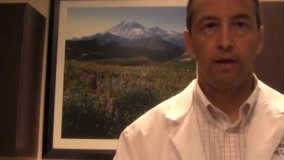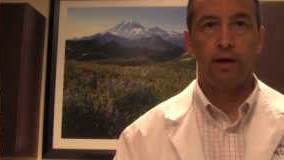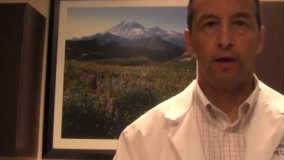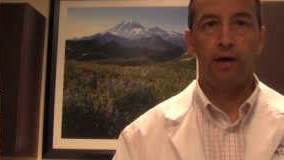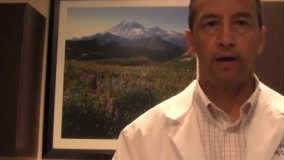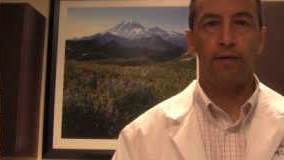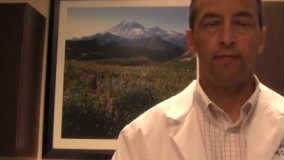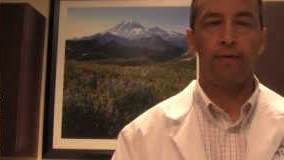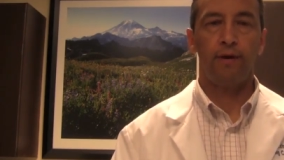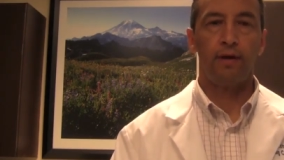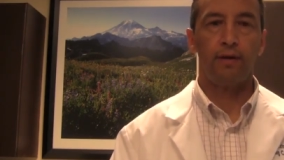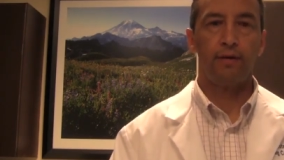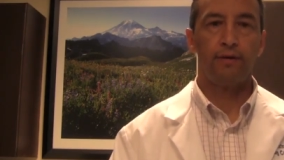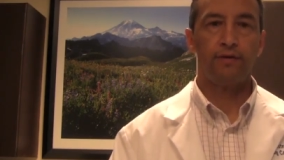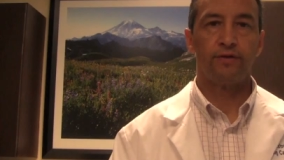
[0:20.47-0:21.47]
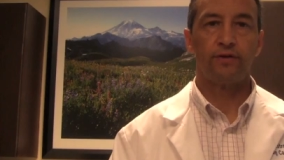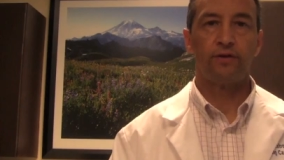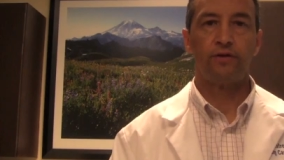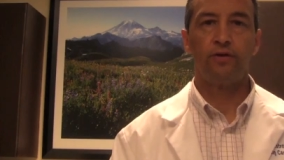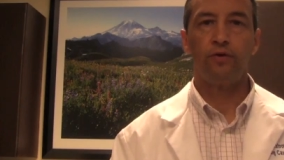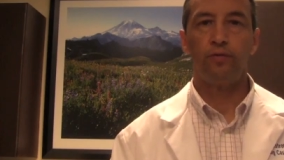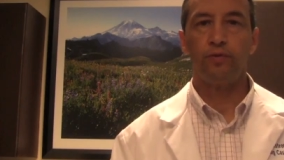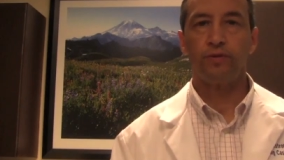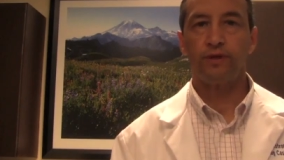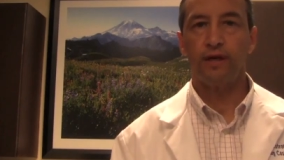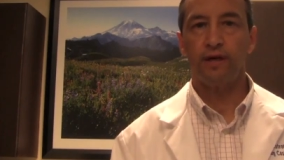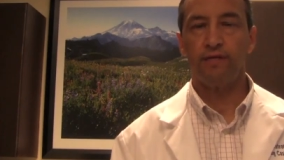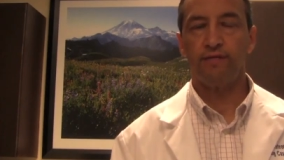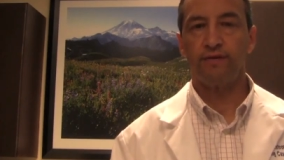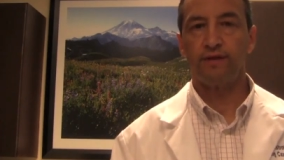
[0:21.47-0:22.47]
Uh, there's a 2%
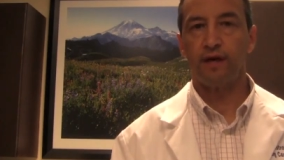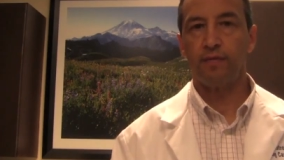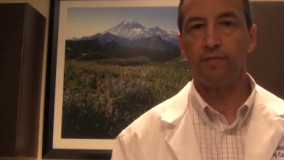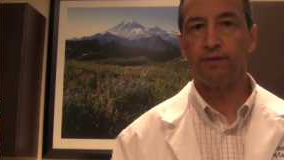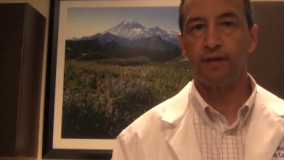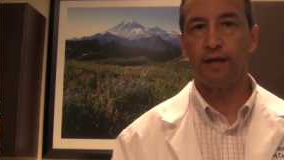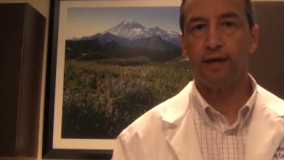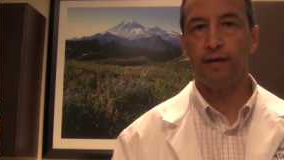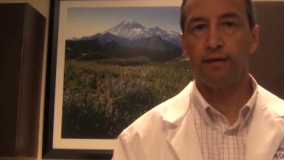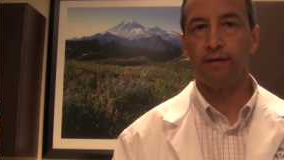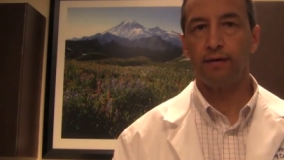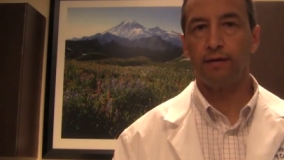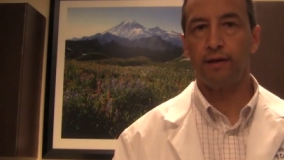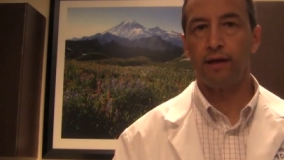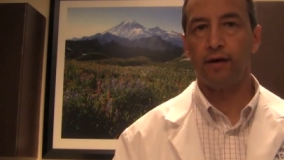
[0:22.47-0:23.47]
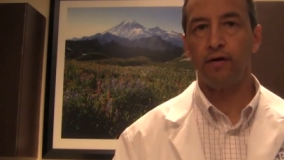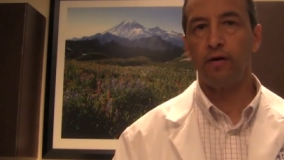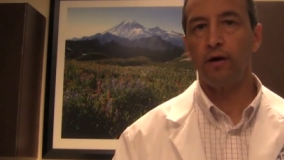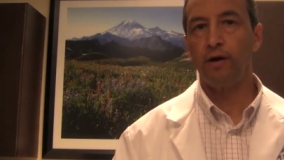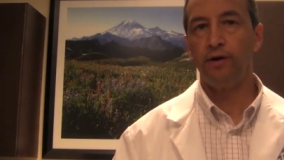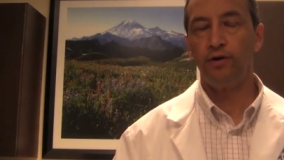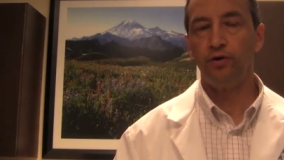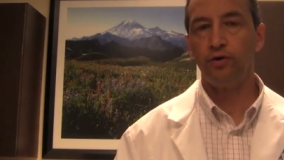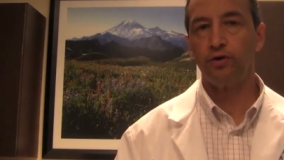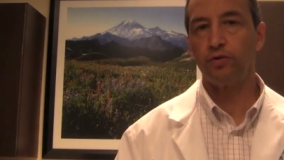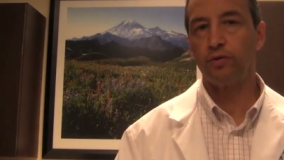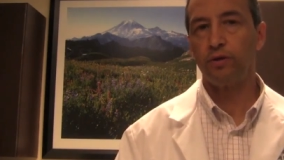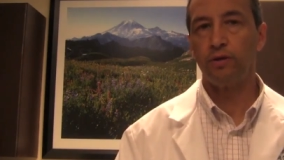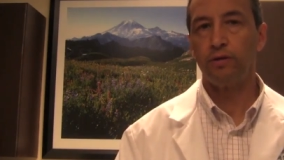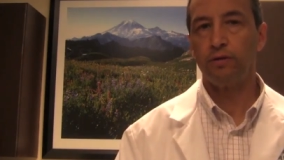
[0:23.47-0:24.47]
of subset that are
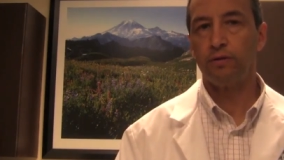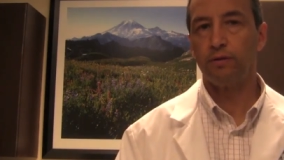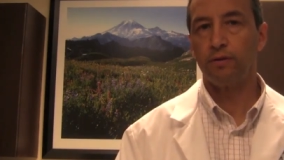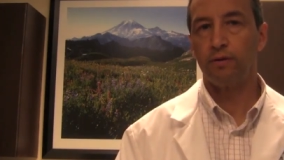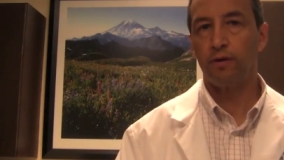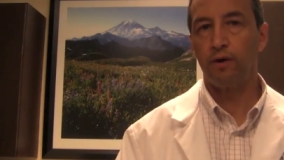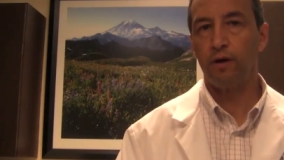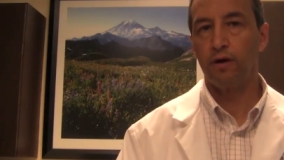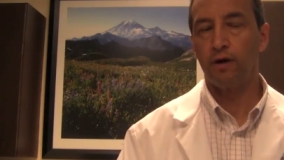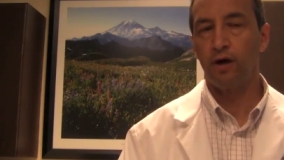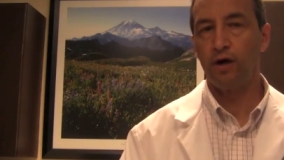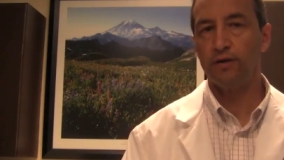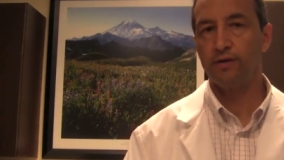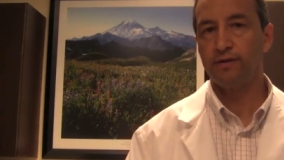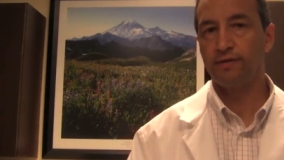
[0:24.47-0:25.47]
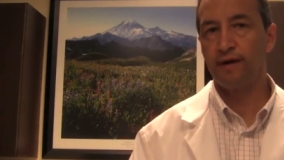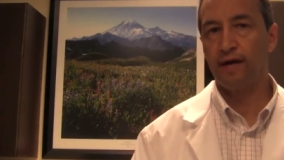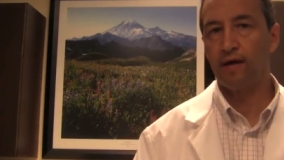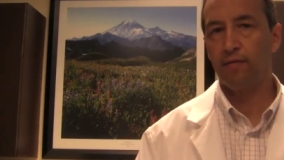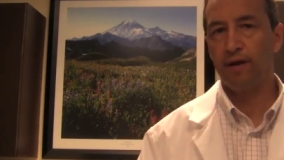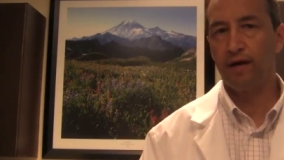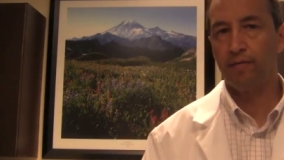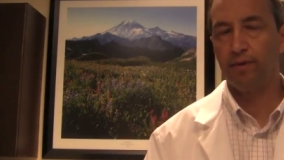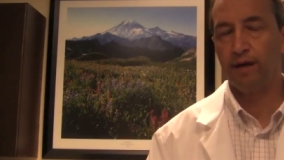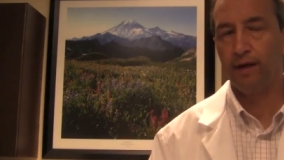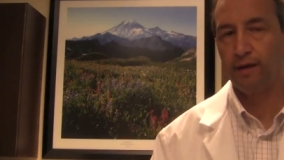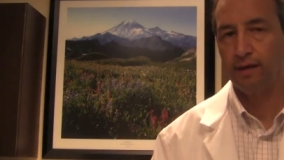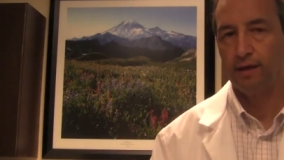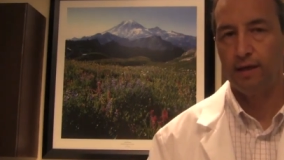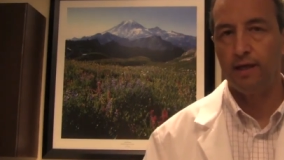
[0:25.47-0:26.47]
unusual uh, causes of neck and back
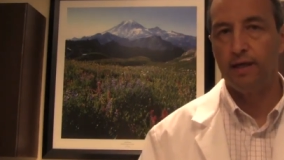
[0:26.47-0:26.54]
pain